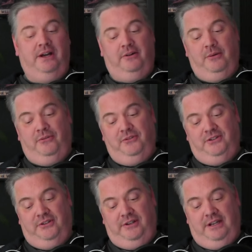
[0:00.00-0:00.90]
I agree with
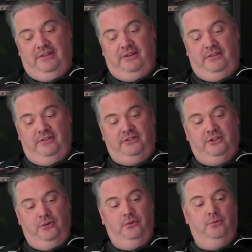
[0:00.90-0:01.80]
futility and that the
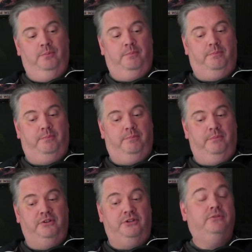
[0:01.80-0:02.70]
two
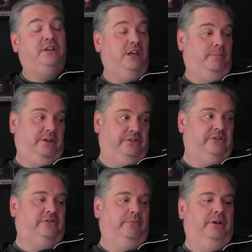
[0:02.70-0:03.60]
the two key
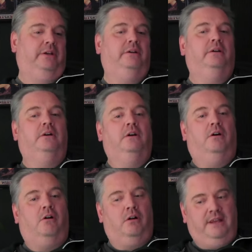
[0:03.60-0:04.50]
pieces for me
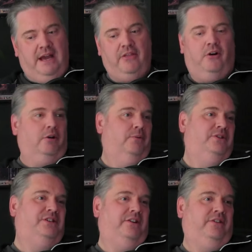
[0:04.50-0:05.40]
are yeah, the hard
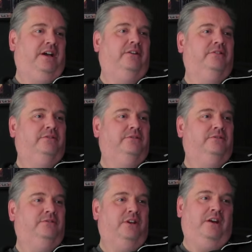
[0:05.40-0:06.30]
reset at the end.
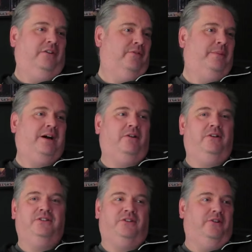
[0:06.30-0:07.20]
Did any of it yeah. matter?
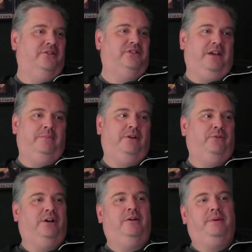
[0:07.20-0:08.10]
Is it all the same? Have
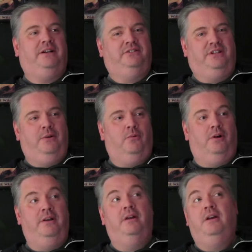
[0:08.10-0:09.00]
we gone back to day
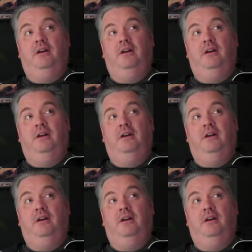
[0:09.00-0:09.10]
one?